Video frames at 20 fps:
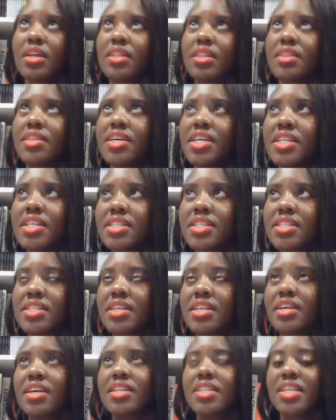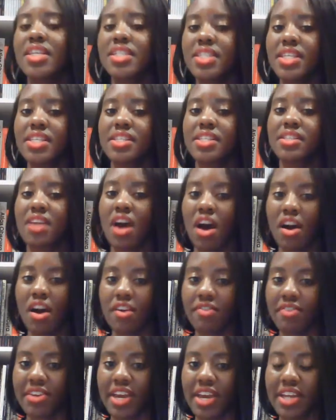this is
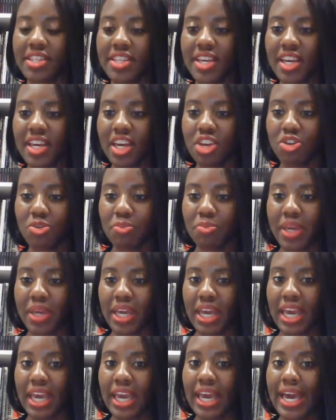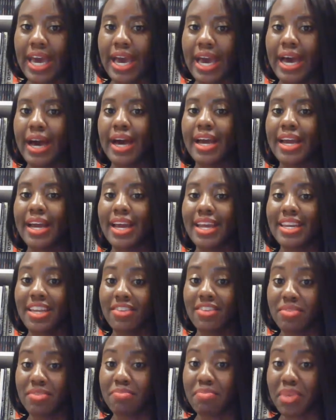tough, and I think it'll be
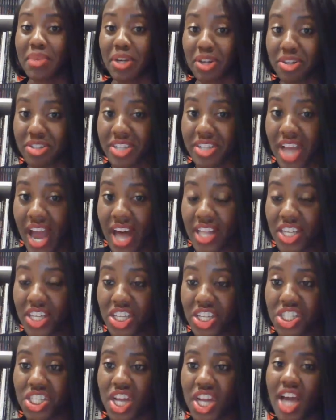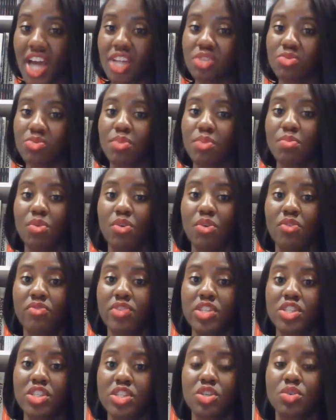an even bigger challenge as we
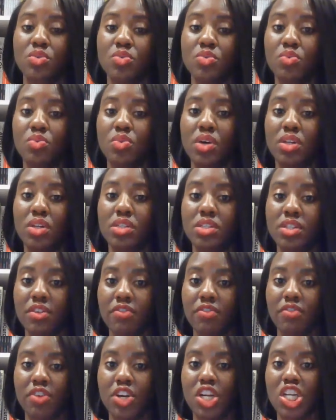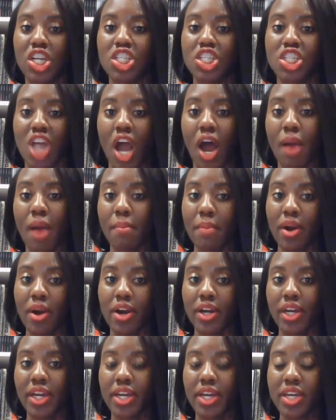move into a different job
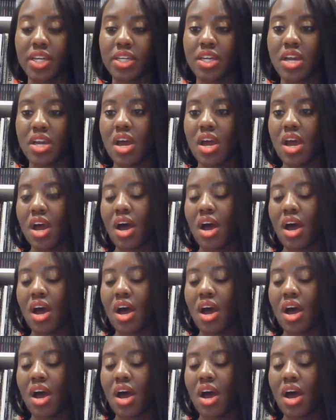market.